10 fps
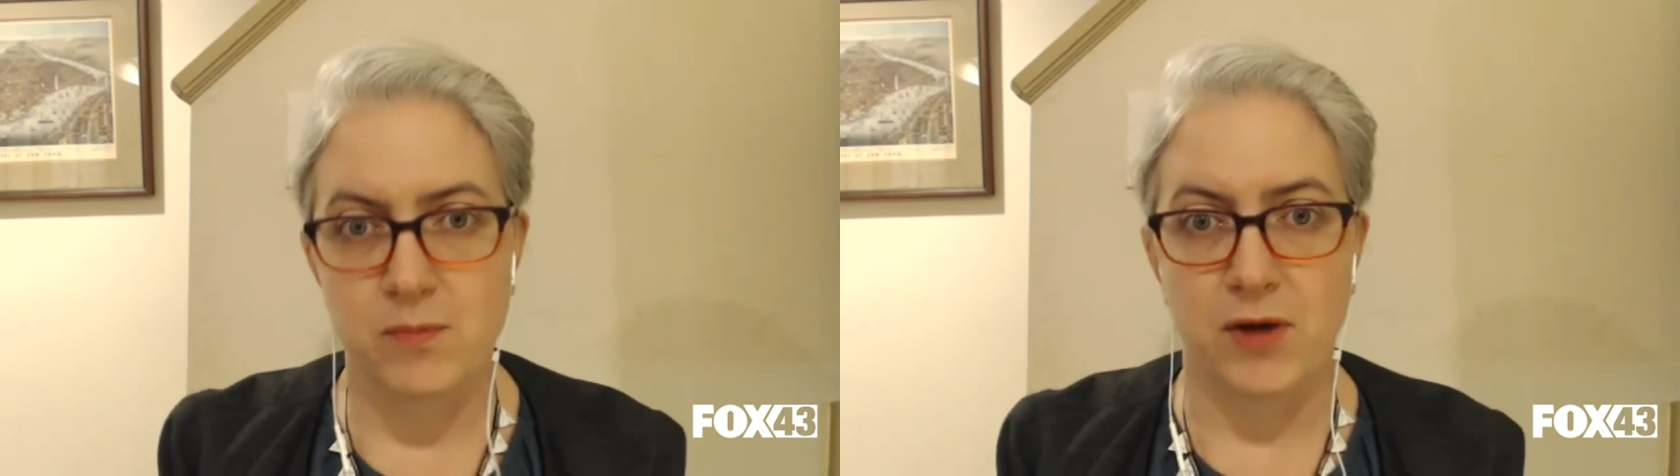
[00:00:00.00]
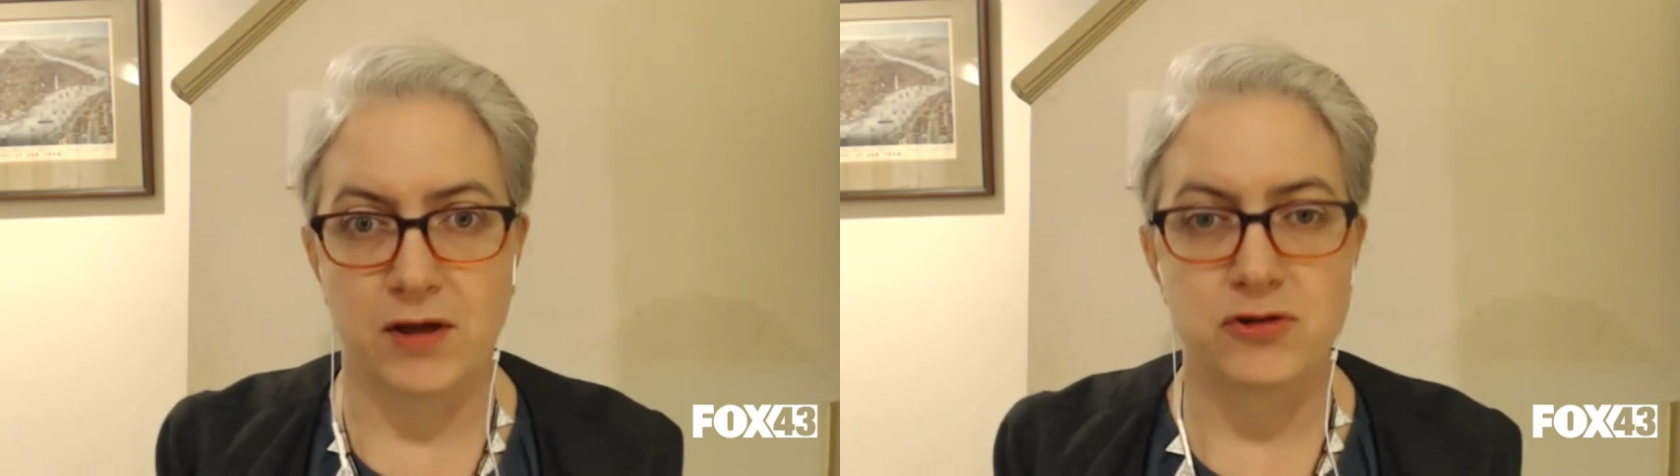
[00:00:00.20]

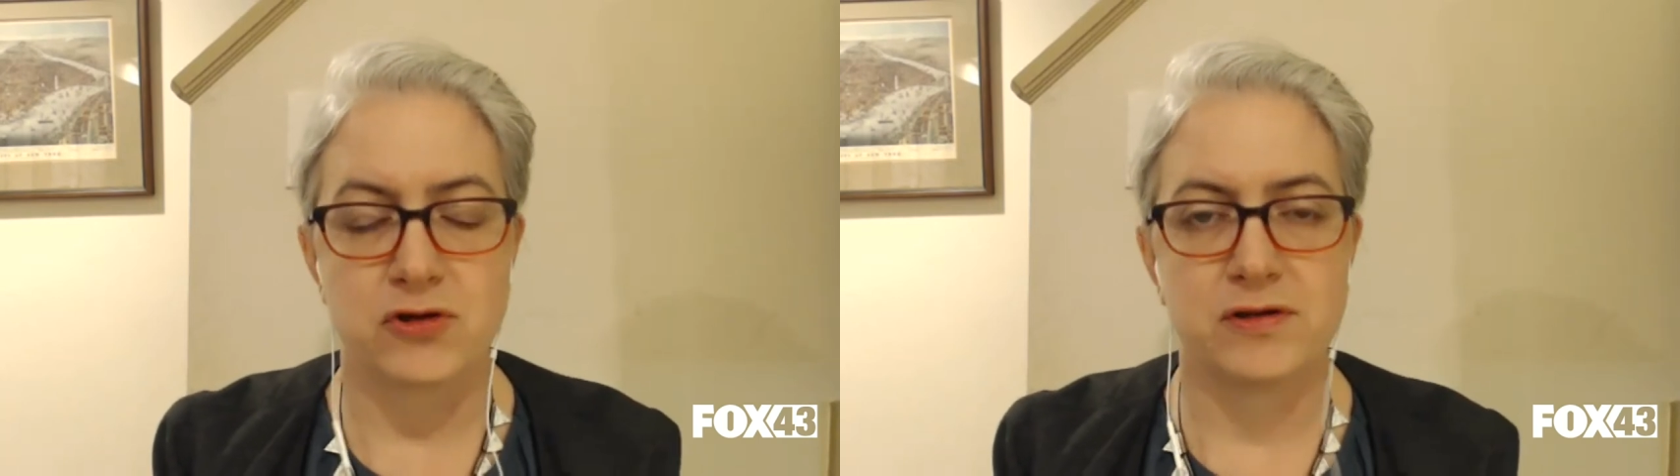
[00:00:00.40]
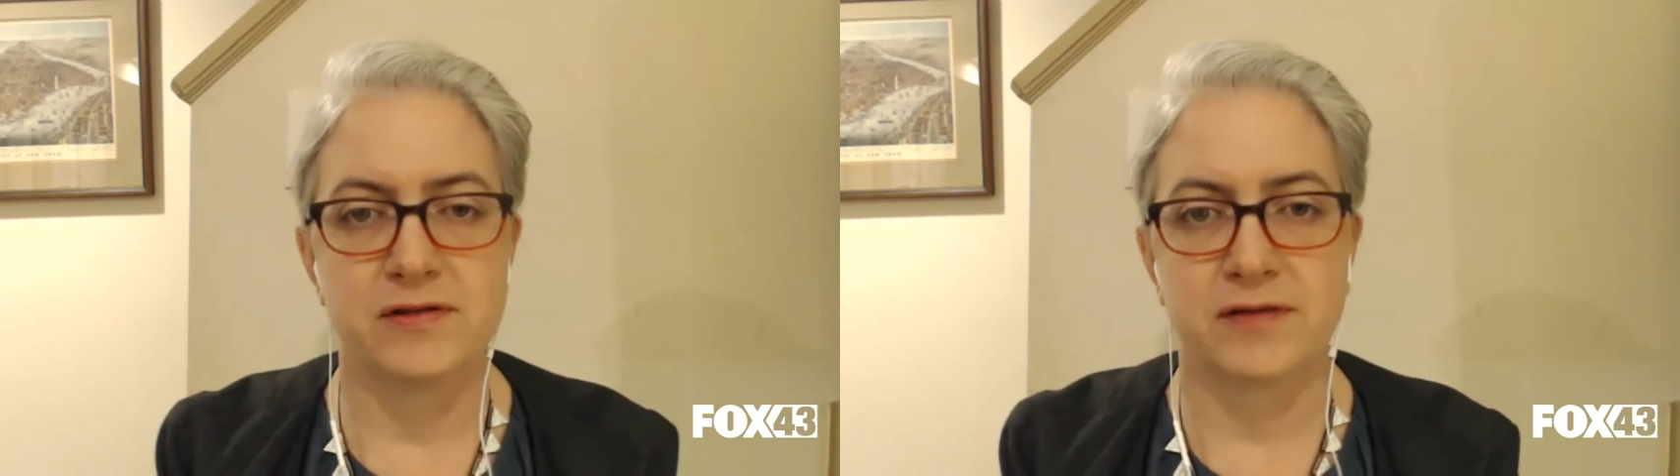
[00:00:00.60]

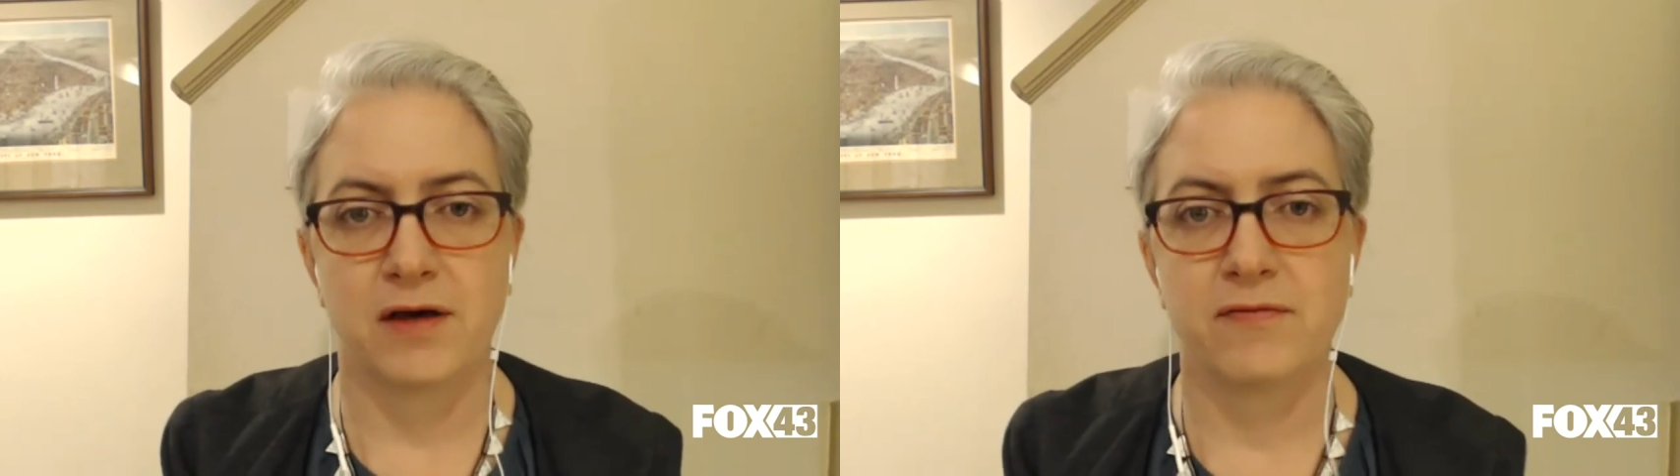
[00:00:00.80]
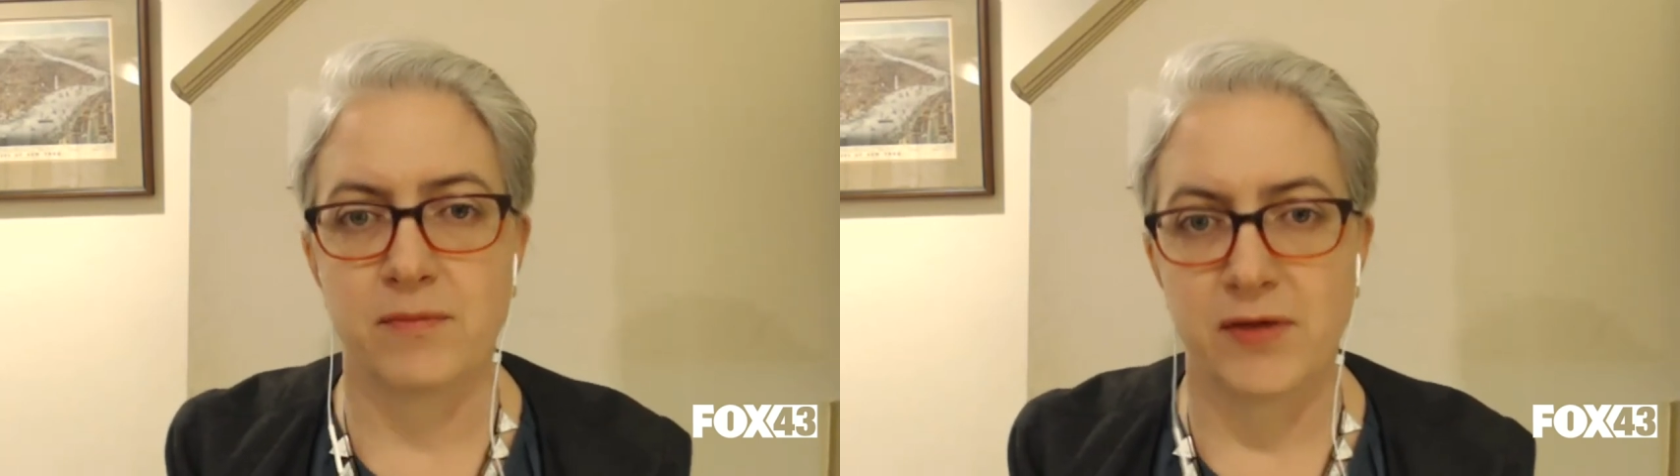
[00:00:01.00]
branches
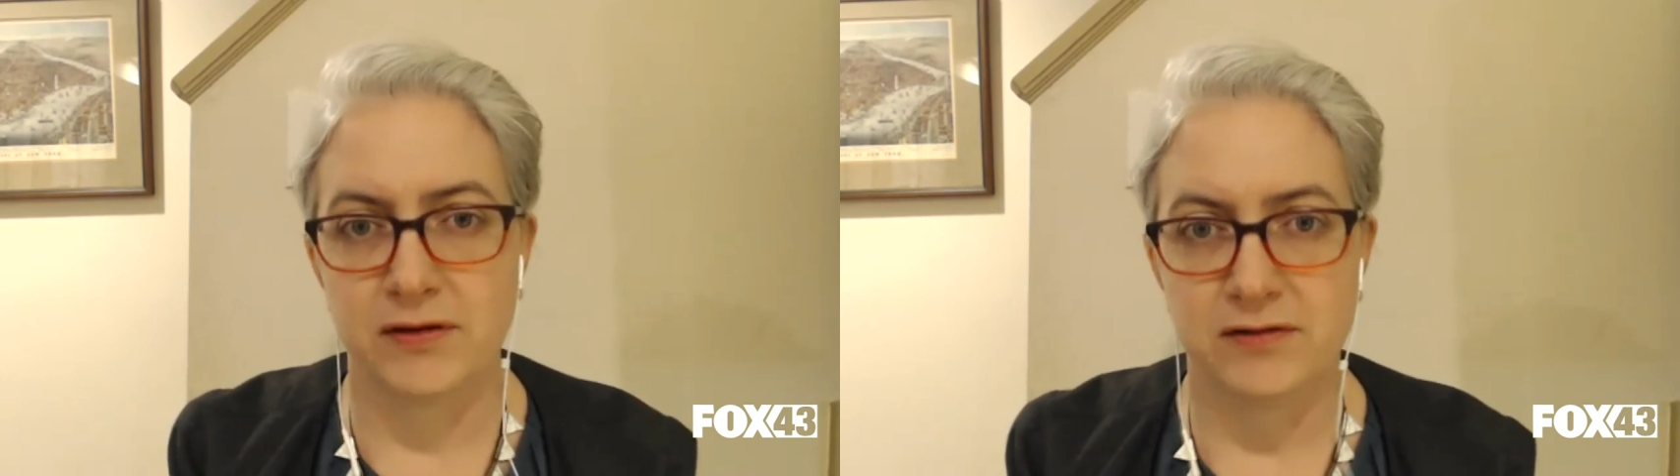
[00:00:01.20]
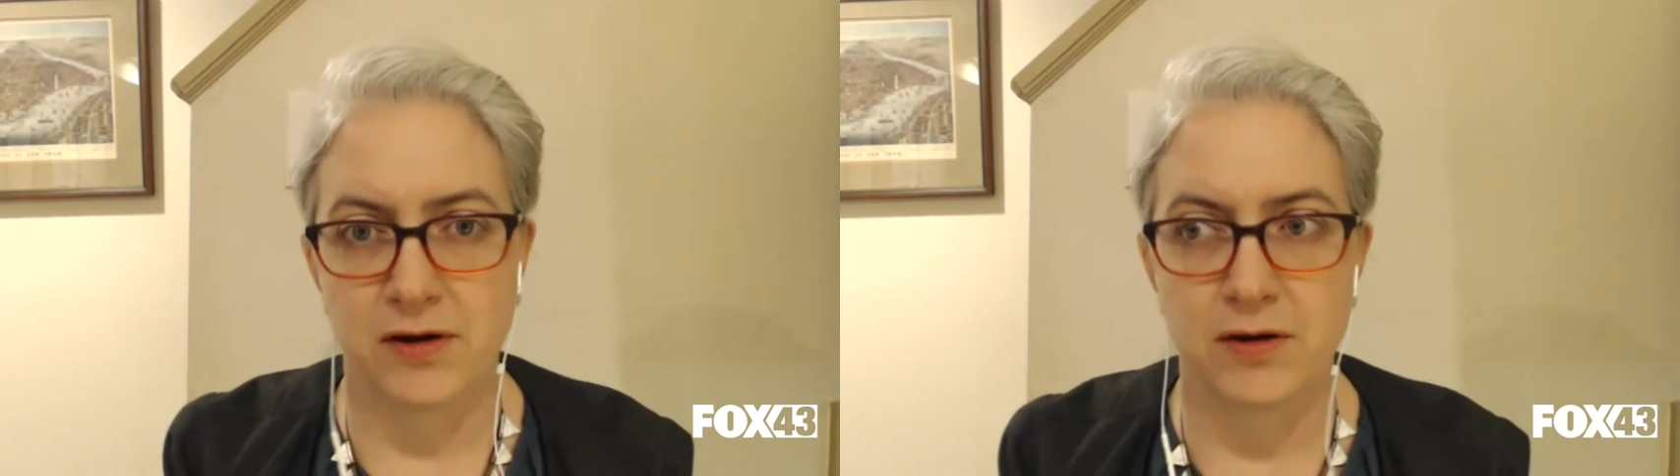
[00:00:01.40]
of the
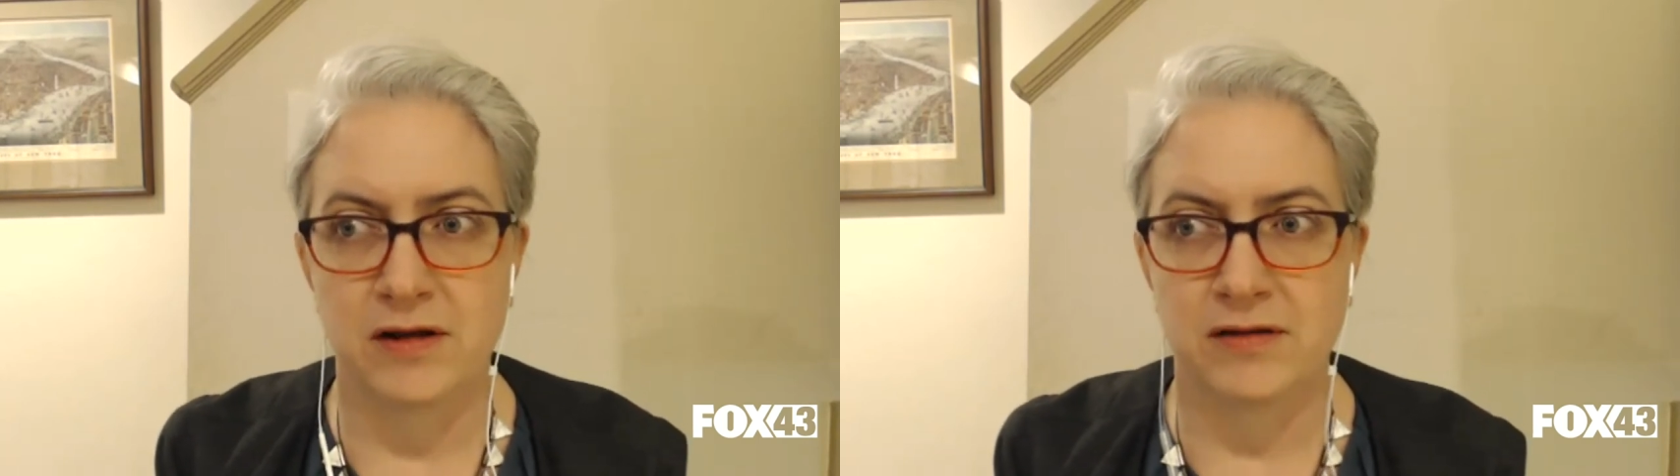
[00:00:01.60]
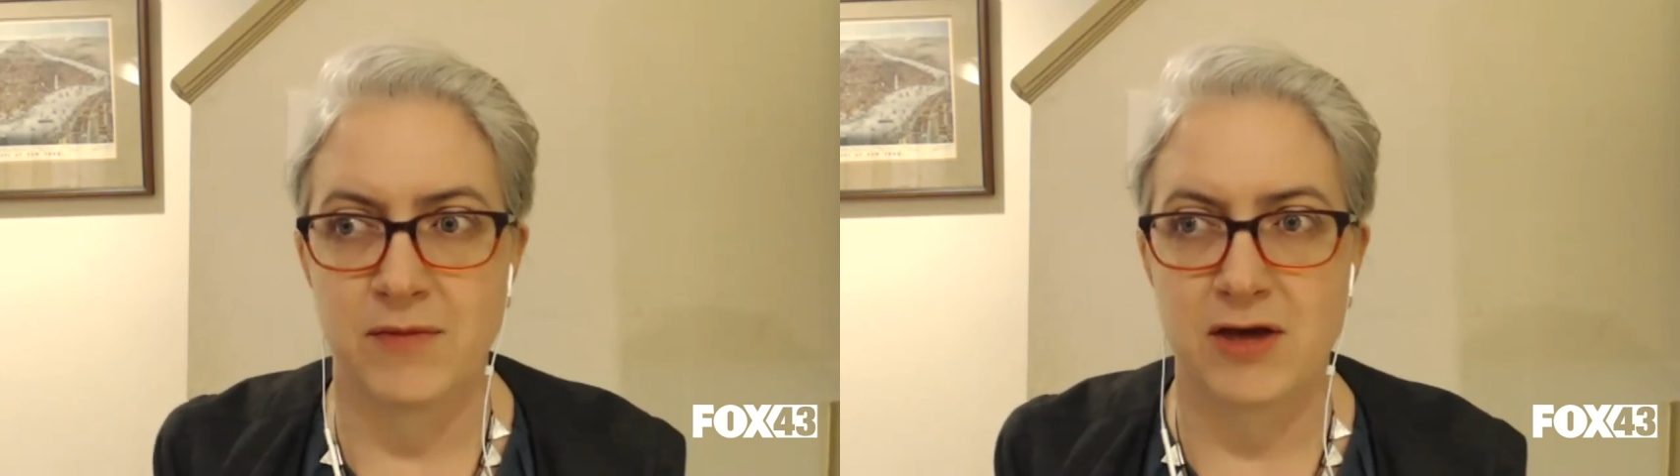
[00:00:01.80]
military
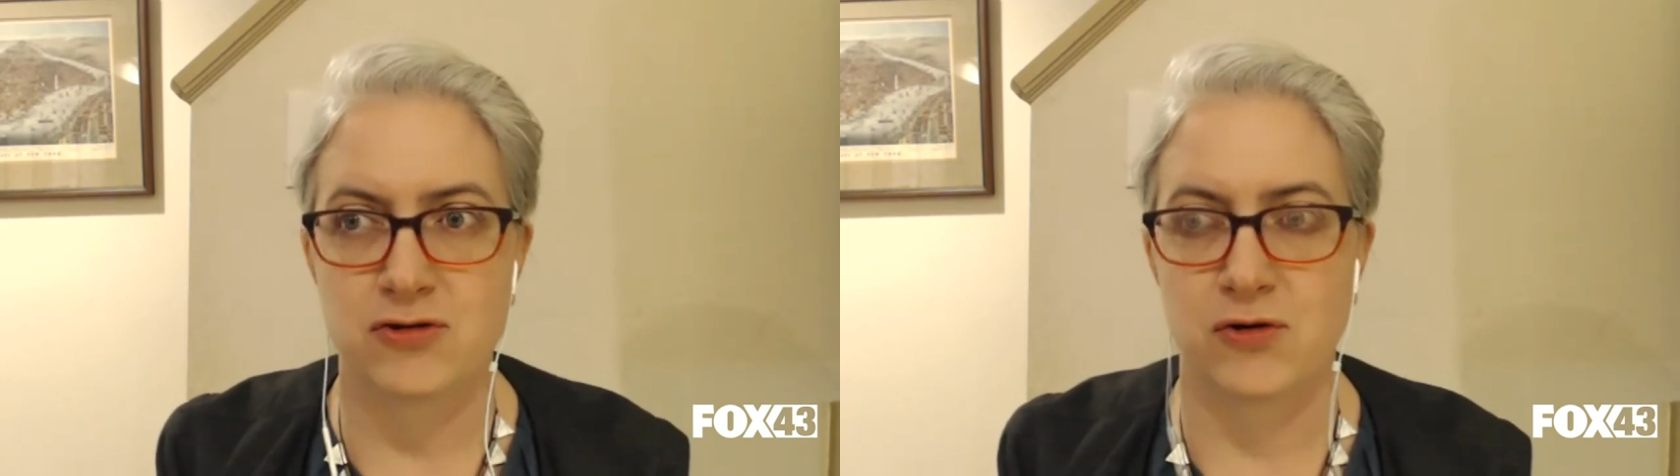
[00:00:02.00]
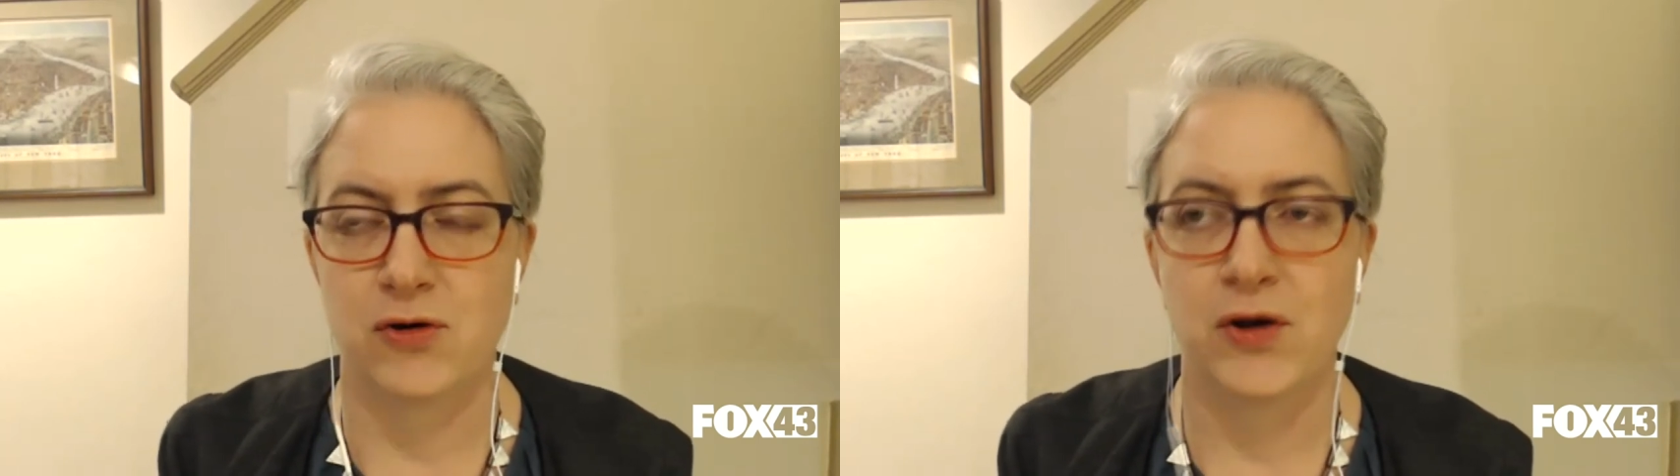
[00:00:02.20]
to make
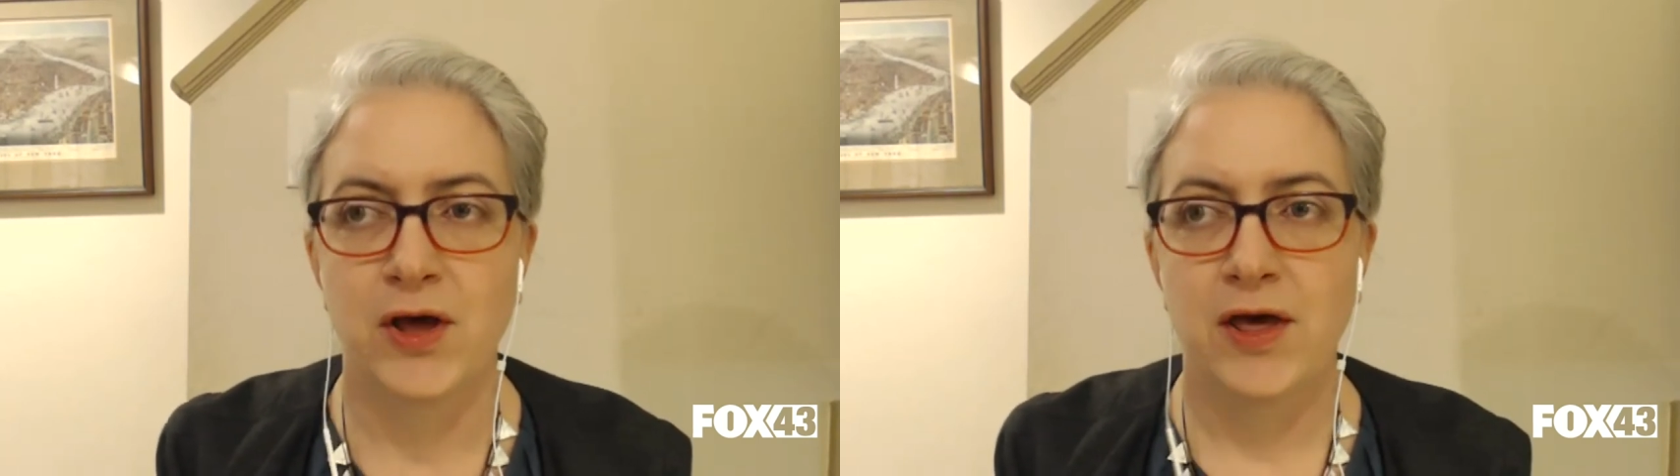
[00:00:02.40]
sure